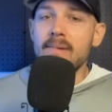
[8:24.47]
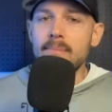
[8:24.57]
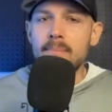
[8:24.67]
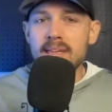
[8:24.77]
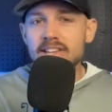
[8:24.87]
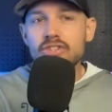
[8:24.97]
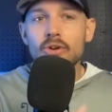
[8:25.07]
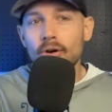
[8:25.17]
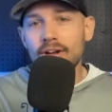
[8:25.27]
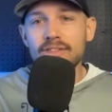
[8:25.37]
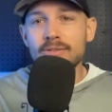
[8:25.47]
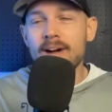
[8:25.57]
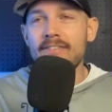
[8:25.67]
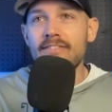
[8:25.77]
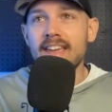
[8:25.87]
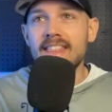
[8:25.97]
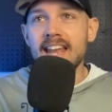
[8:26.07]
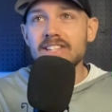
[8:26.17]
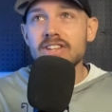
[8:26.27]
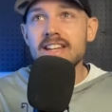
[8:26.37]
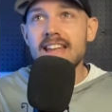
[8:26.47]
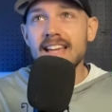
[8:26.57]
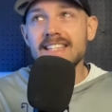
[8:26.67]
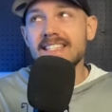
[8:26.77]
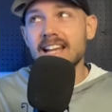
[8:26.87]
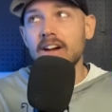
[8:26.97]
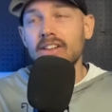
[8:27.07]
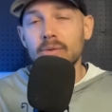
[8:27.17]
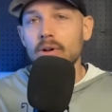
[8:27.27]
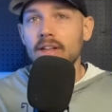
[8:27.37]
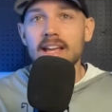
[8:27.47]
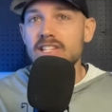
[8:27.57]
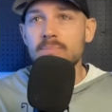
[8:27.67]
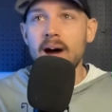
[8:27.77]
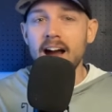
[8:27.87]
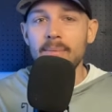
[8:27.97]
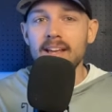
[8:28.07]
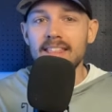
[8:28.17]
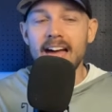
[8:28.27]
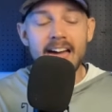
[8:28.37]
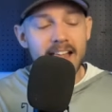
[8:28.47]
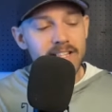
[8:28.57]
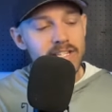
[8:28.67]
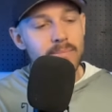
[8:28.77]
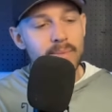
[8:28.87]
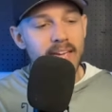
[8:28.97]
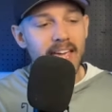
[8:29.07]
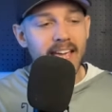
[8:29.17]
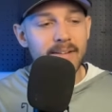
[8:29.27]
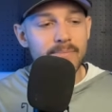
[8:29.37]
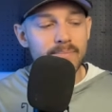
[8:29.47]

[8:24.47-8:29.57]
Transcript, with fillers: me scrolling through my feed, that doesn't necessarily really inspire me. That to me,